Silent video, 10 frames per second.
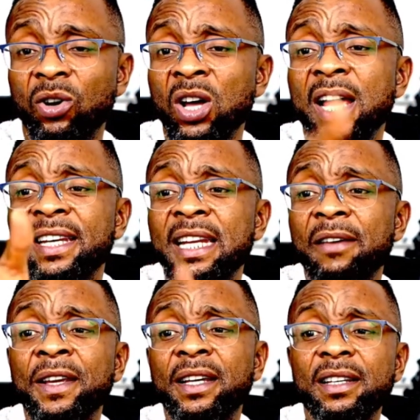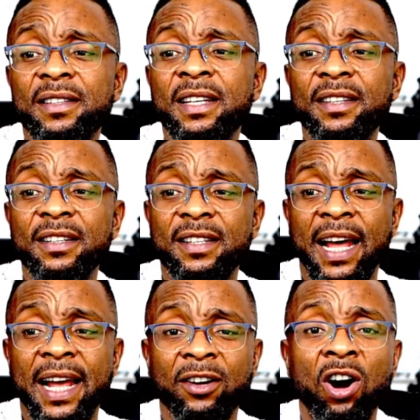They think this is
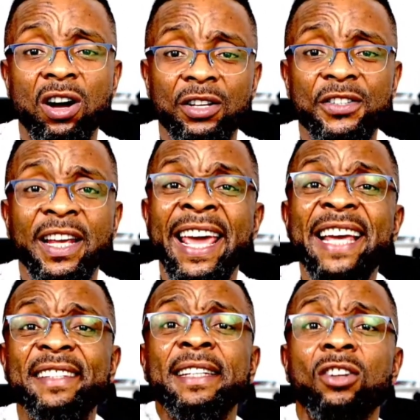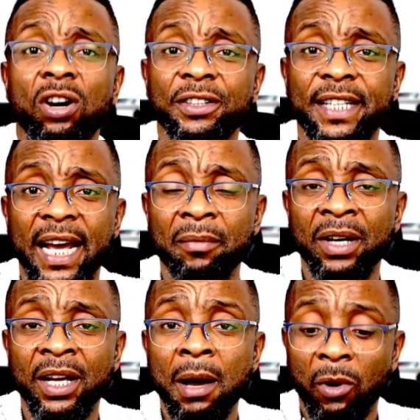like us hating on them.
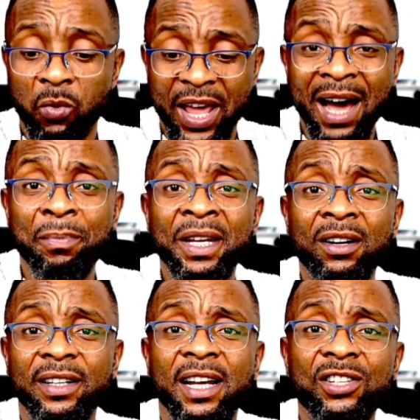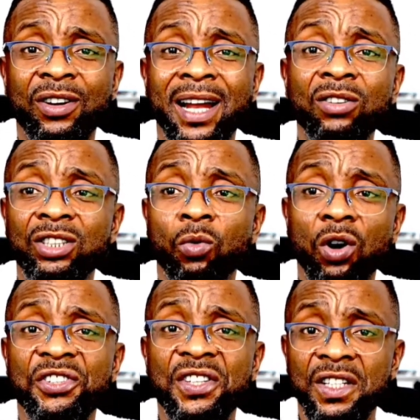But we are being honest on how the
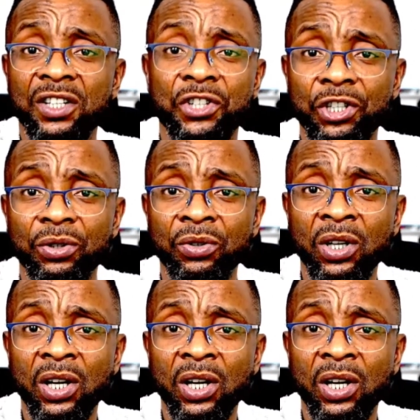world sees you.